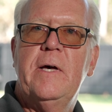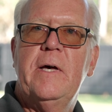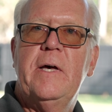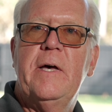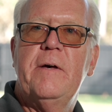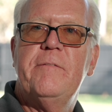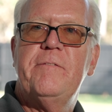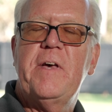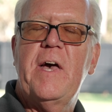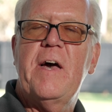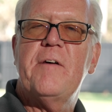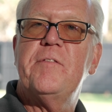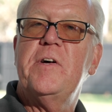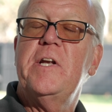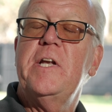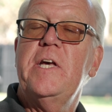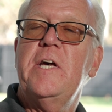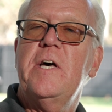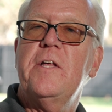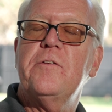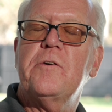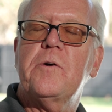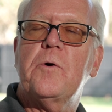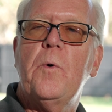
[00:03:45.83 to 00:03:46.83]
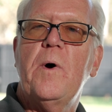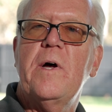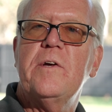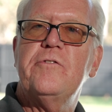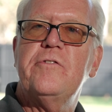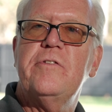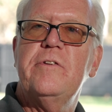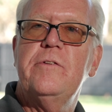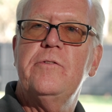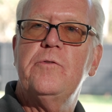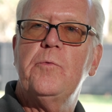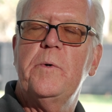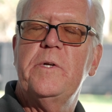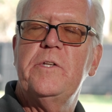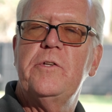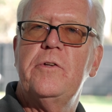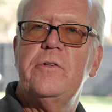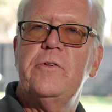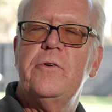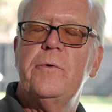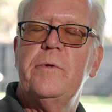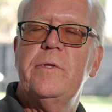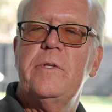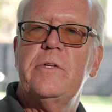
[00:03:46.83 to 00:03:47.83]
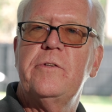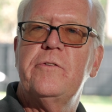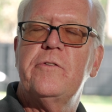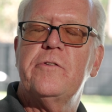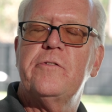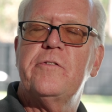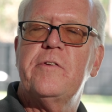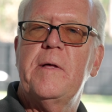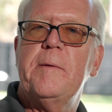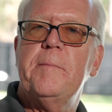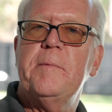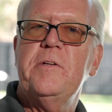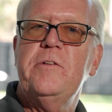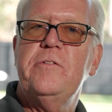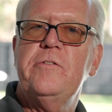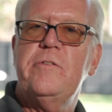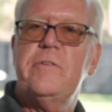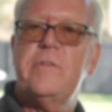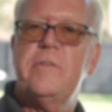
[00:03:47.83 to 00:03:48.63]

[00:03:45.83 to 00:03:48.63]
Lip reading: If you have any other questions when you're doing these assemblies,